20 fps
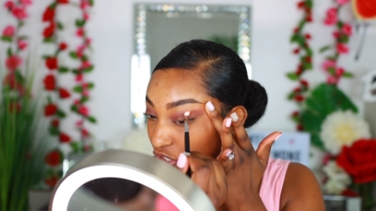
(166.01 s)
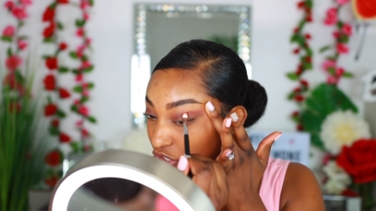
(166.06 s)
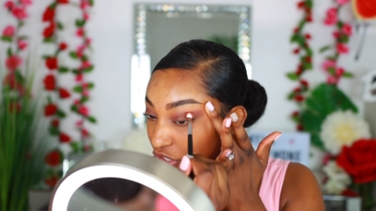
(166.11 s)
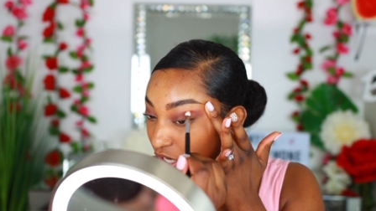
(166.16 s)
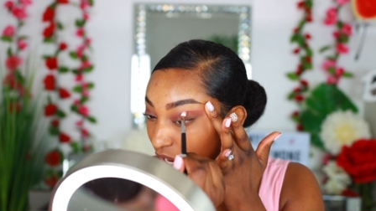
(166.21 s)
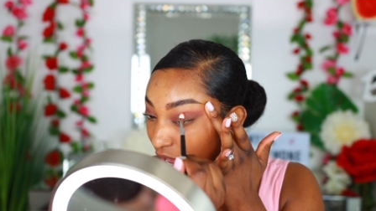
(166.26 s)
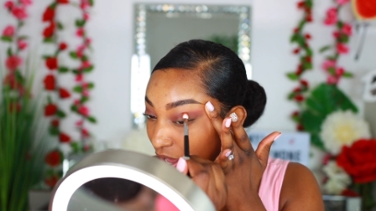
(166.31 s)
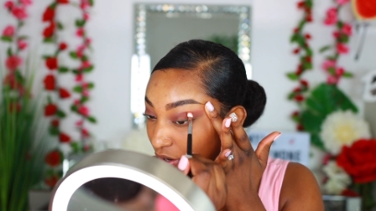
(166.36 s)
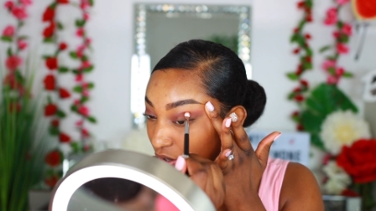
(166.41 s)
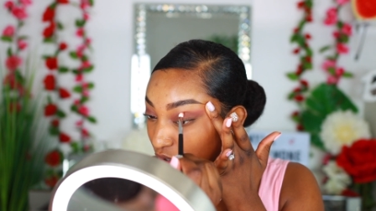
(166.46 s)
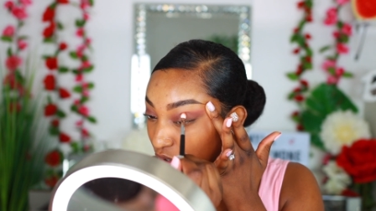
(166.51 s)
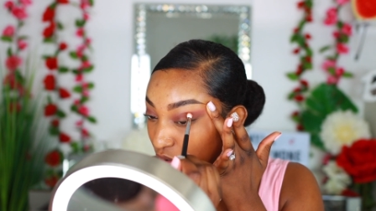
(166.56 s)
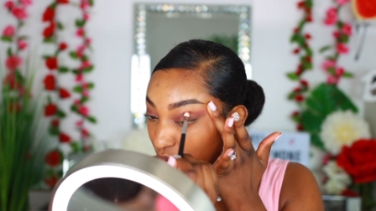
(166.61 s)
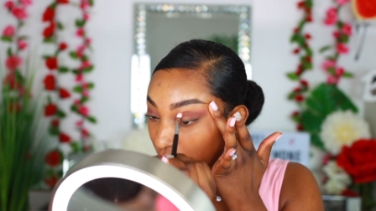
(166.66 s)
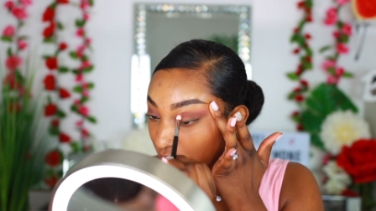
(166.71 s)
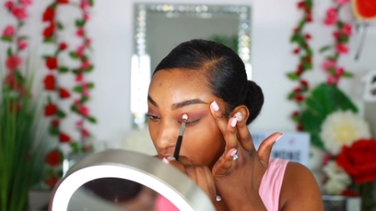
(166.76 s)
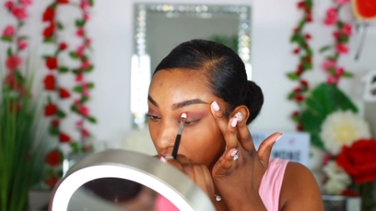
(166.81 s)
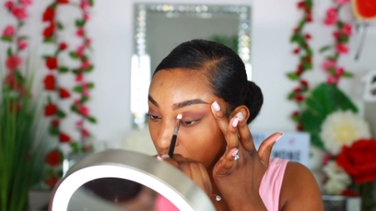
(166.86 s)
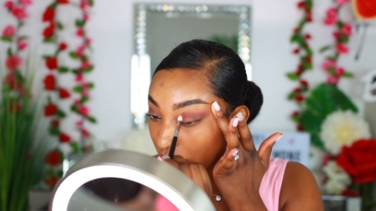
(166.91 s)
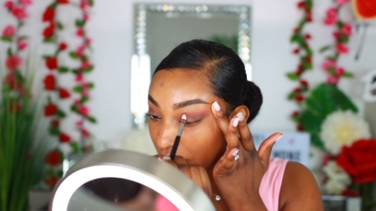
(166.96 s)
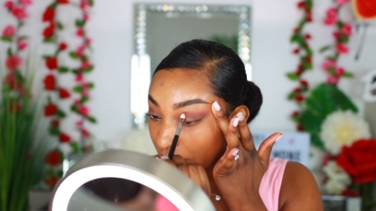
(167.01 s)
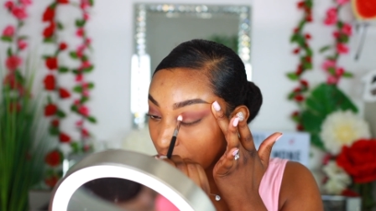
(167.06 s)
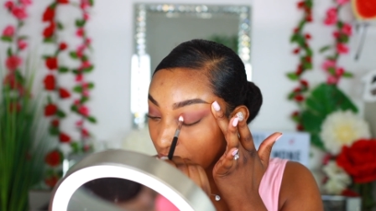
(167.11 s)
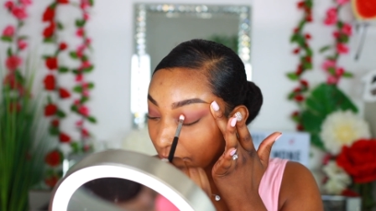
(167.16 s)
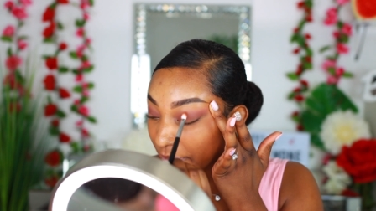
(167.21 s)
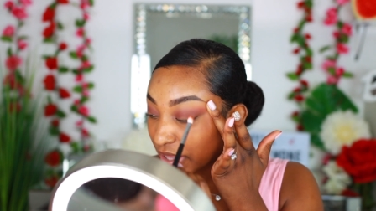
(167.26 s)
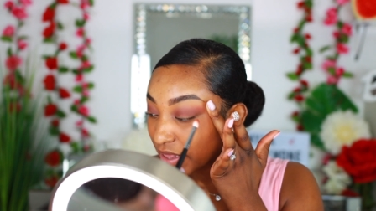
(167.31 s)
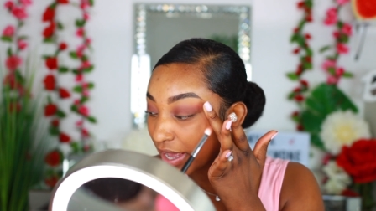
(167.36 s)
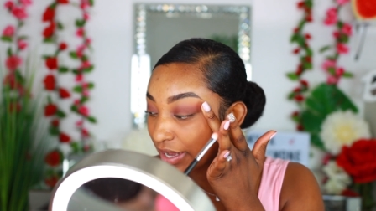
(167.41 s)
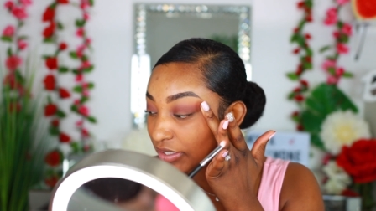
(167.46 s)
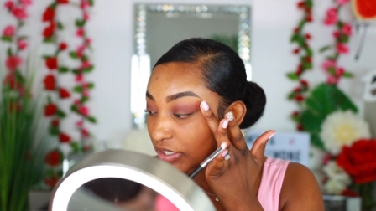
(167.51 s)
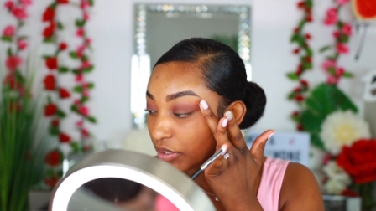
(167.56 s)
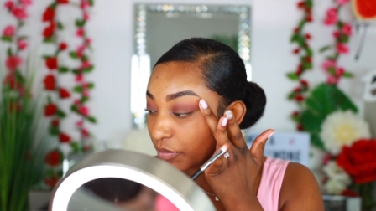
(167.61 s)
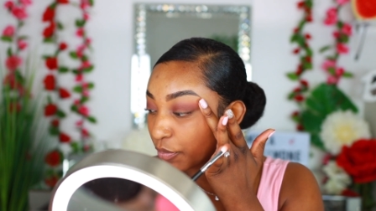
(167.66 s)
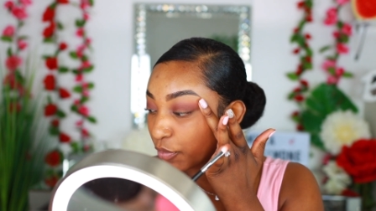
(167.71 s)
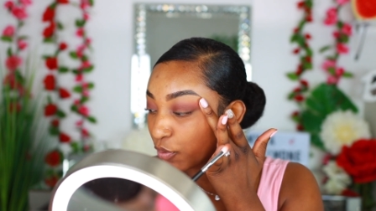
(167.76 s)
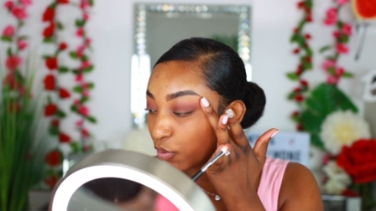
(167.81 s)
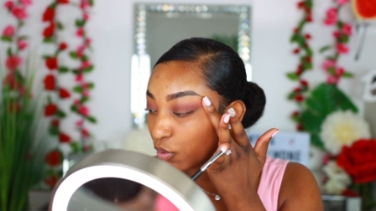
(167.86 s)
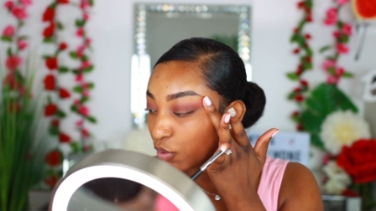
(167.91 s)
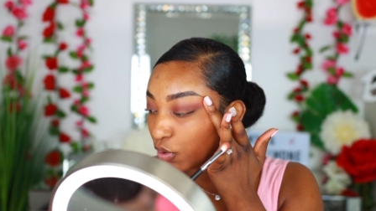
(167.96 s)
shadow. I like to
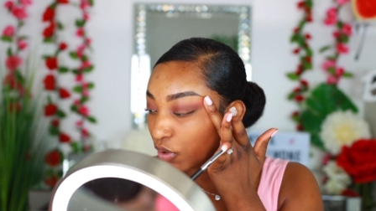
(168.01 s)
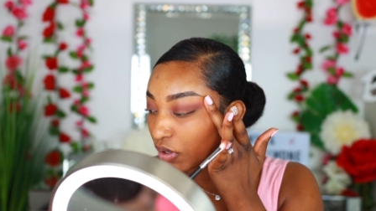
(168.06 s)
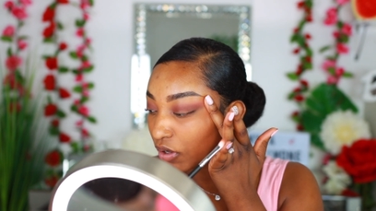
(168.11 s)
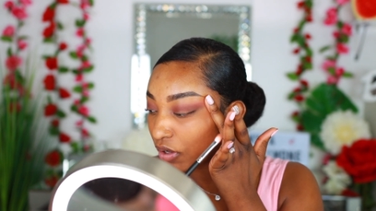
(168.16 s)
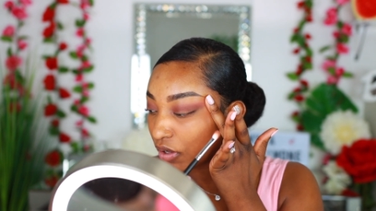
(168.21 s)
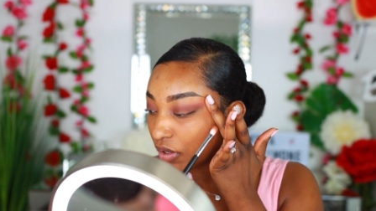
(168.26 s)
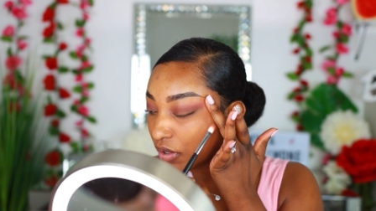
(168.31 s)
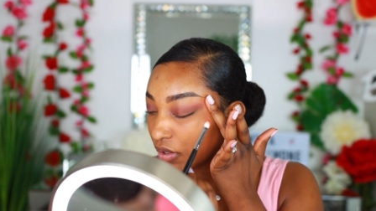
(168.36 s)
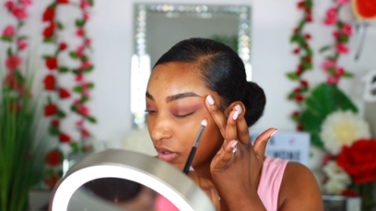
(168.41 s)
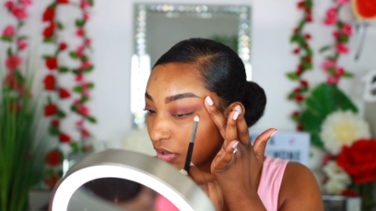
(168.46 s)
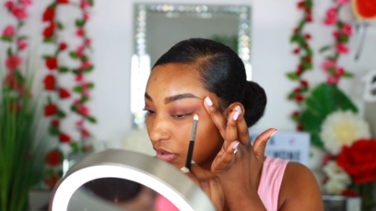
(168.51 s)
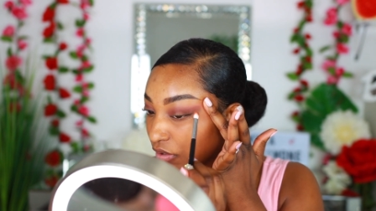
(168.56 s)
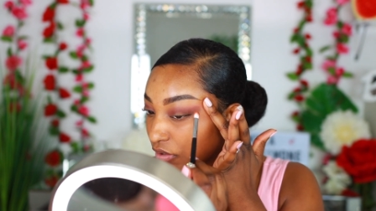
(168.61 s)
pull